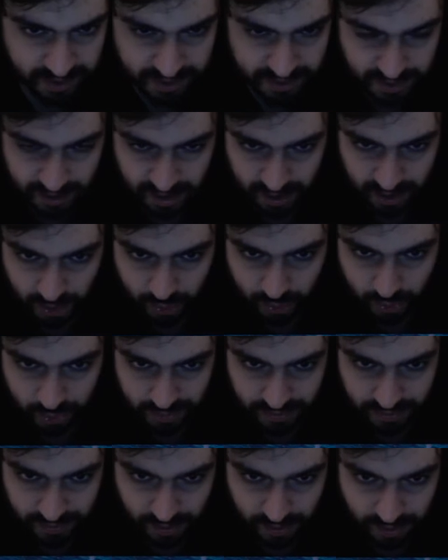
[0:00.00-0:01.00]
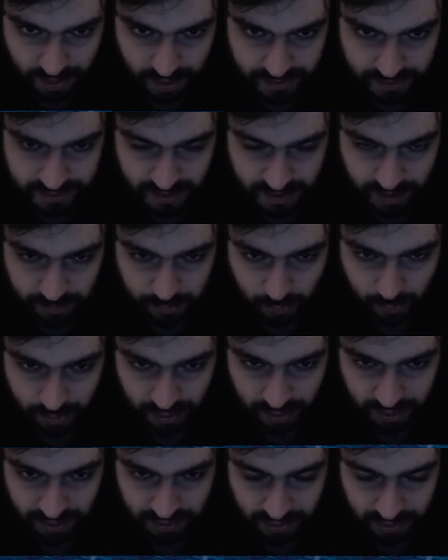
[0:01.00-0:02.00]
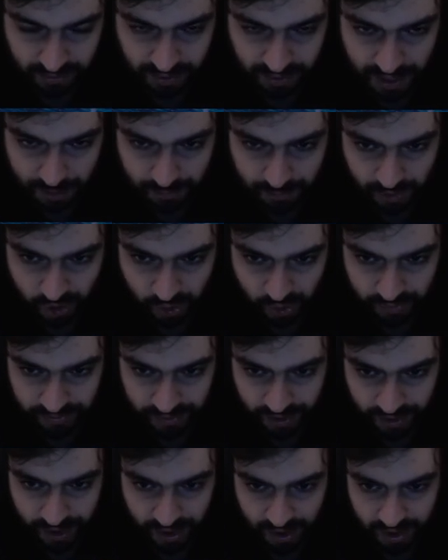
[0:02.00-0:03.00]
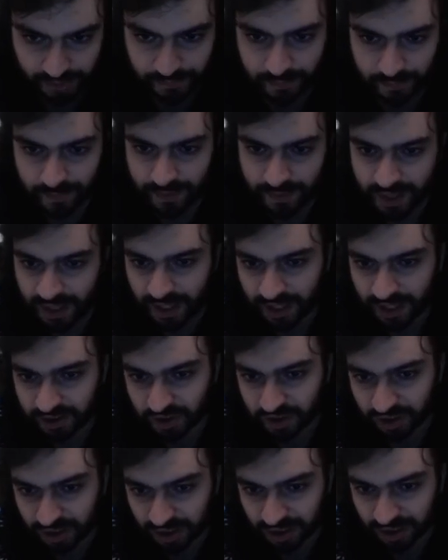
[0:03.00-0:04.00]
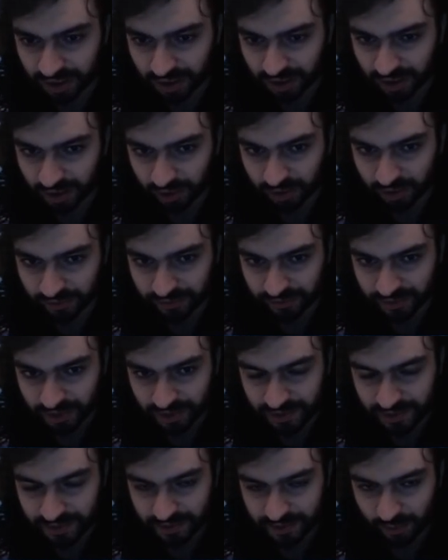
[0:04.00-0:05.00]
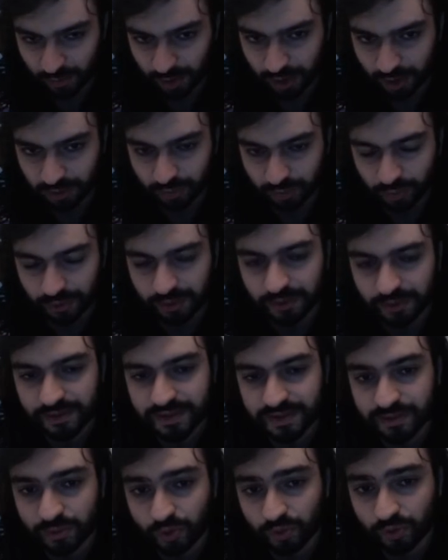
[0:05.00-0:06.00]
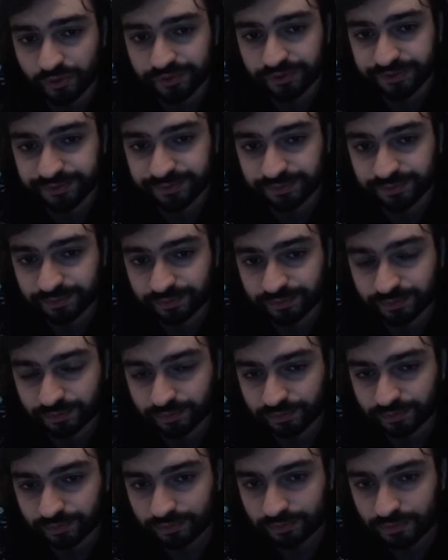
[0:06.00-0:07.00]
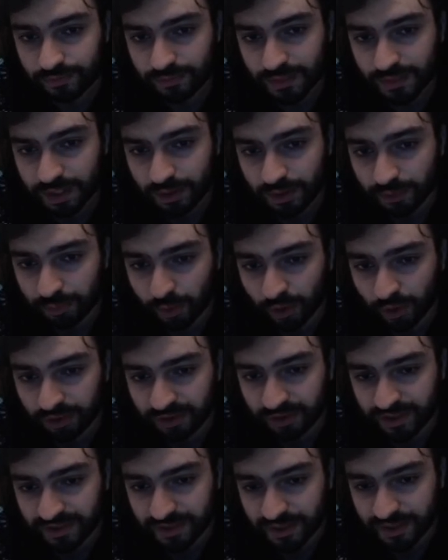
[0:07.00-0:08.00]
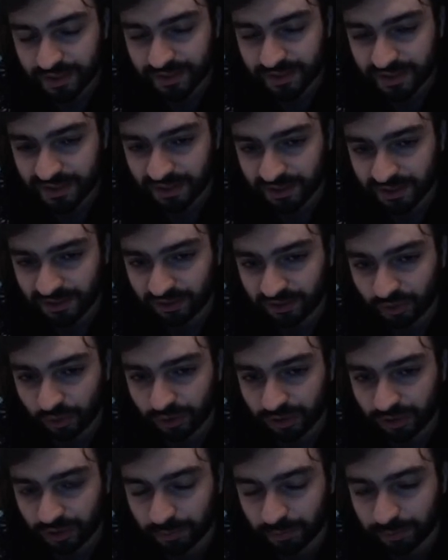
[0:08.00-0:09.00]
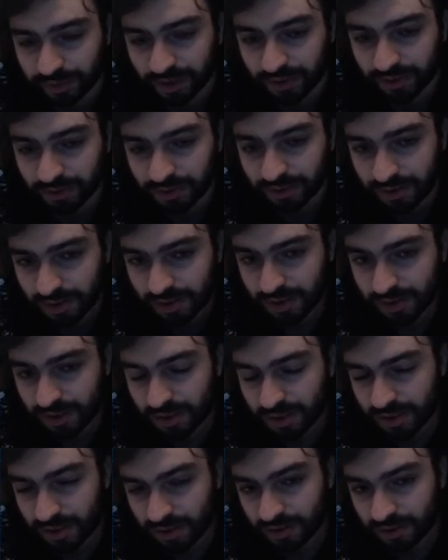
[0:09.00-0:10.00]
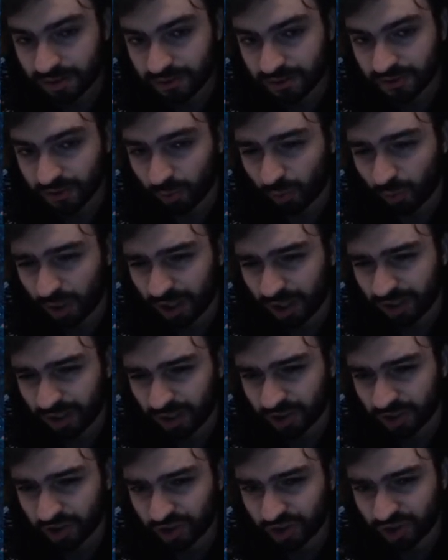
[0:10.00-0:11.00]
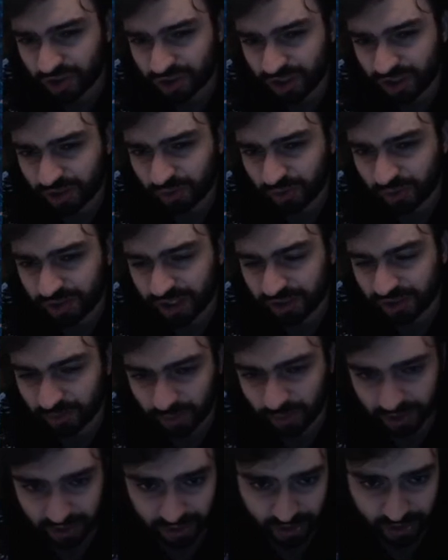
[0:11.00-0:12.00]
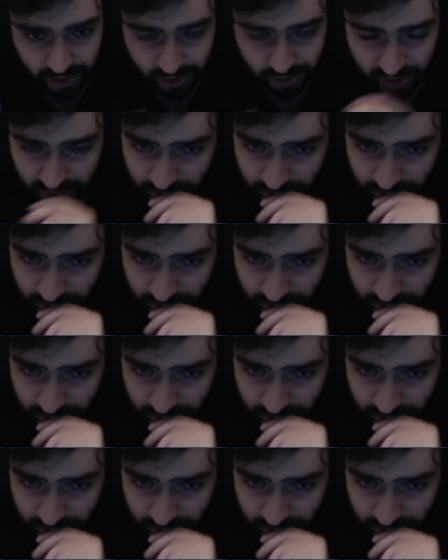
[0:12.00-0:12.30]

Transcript: how Tariq escaped with little damage over here. Actually, here he could have just won with this move. The point is, this is an eternal pin, so why rush? I don't get why he rushed.